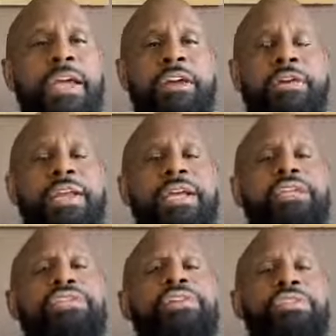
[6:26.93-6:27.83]
Here it
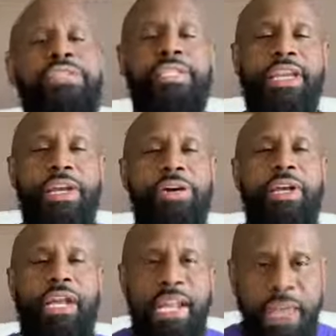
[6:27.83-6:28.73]
is. You're still
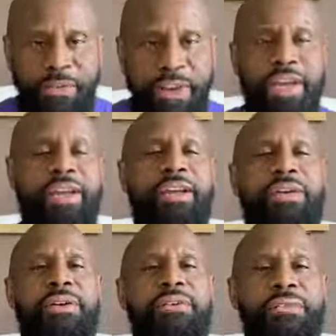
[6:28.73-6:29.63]
living
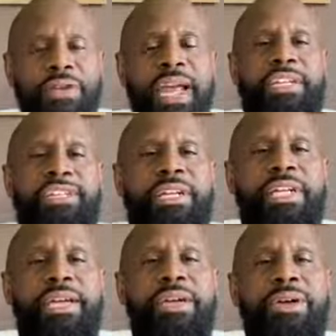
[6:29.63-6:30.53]

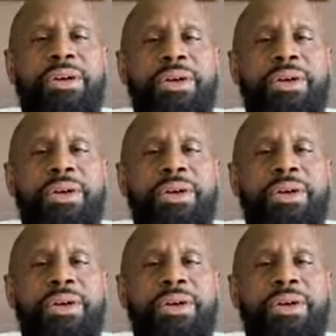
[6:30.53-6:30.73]
fleshly.